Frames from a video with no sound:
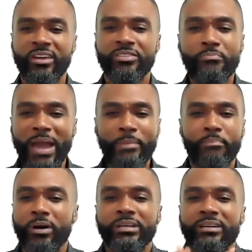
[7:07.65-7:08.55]
the
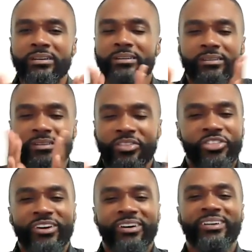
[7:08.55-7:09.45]
mind-boggling
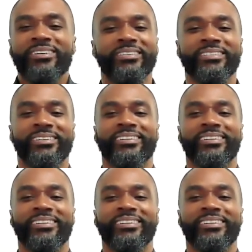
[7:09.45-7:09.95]
thing occurred.